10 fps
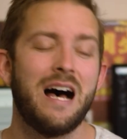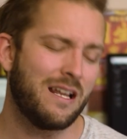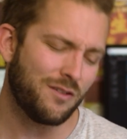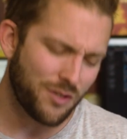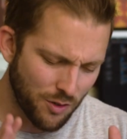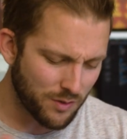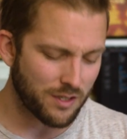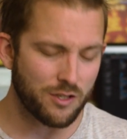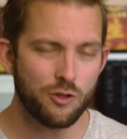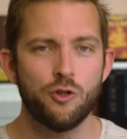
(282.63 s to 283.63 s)
I don't know,
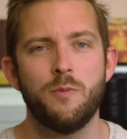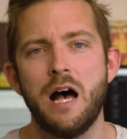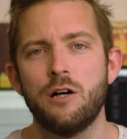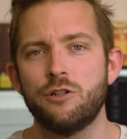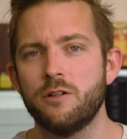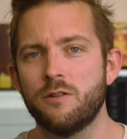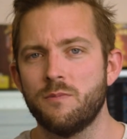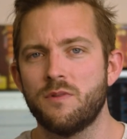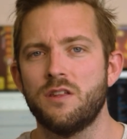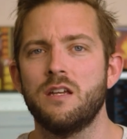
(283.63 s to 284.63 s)
it's a YouTube
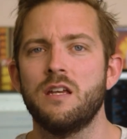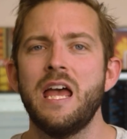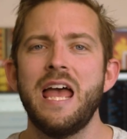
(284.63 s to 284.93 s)
algorithm thing.